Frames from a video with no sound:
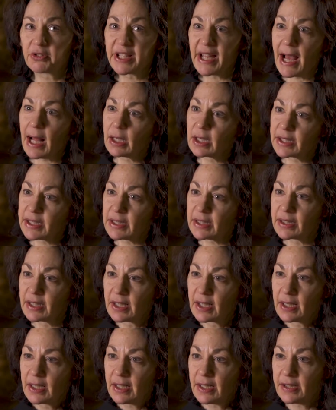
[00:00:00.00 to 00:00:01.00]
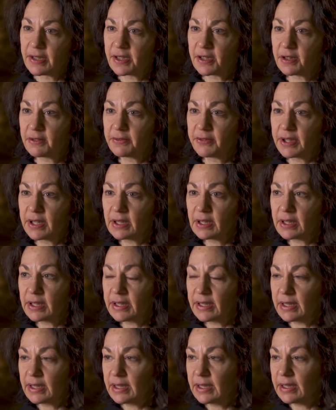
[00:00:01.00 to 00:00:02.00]
reality is to
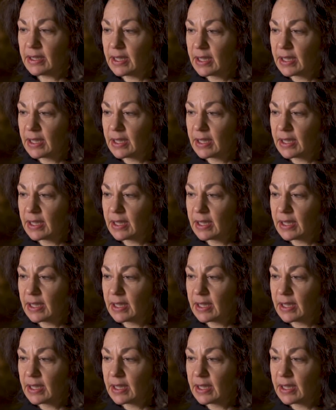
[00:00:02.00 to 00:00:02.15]
really